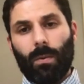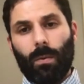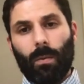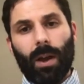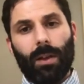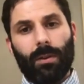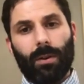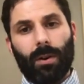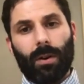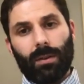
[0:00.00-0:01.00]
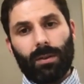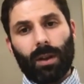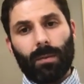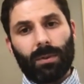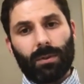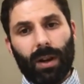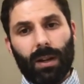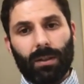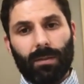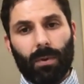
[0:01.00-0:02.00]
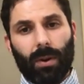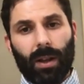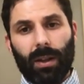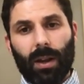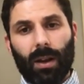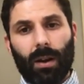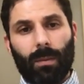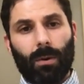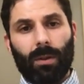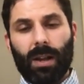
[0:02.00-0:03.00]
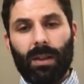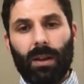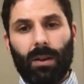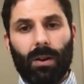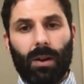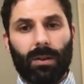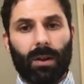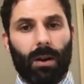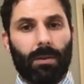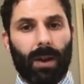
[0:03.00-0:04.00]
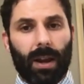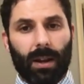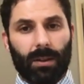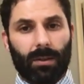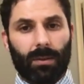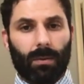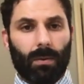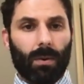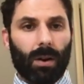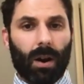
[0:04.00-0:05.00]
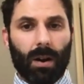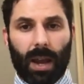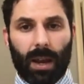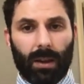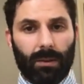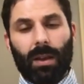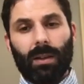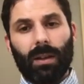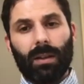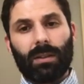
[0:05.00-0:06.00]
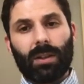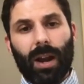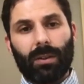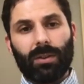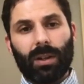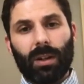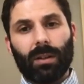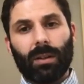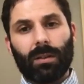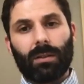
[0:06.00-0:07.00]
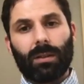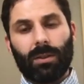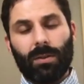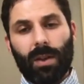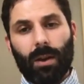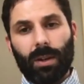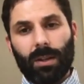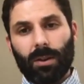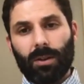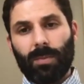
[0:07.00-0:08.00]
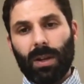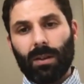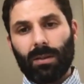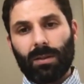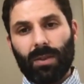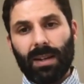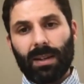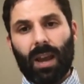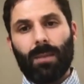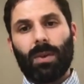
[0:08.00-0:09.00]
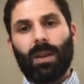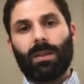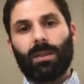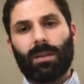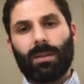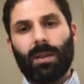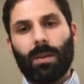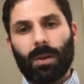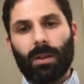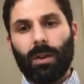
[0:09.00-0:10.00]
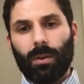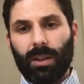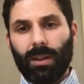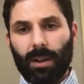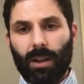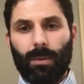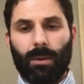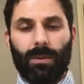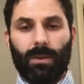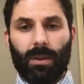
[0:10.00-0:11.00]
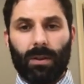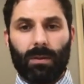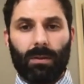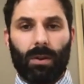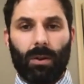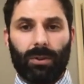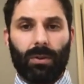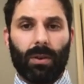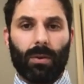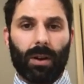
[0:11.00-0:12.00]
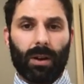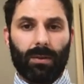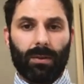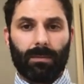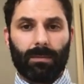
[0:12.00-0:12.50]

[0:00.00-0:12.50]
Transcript: whether some strains of Borrelia are more likely to cause arthritis or carditis. It's challenging to do that research because strain typing is typically only available if you can culture the organism.